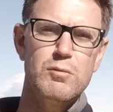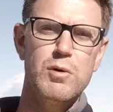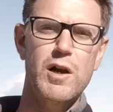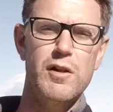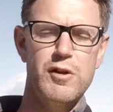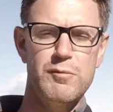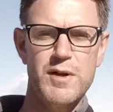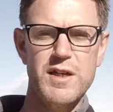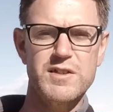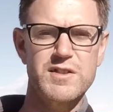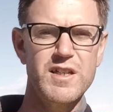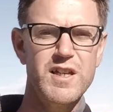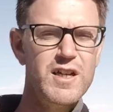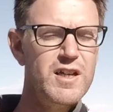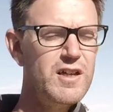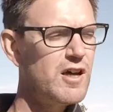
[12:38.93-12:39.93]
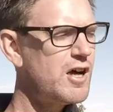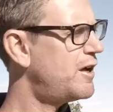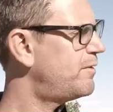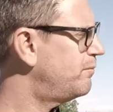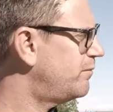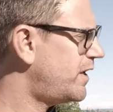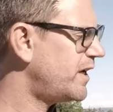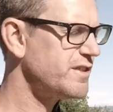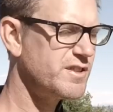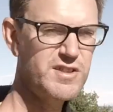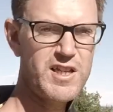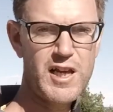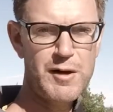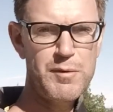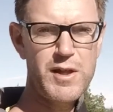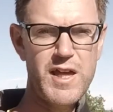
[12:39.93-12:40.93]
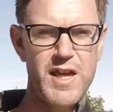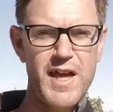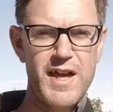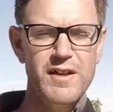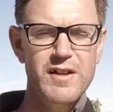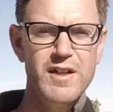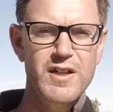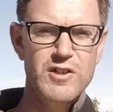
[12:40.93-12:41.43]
One of them is, as I said, I'm here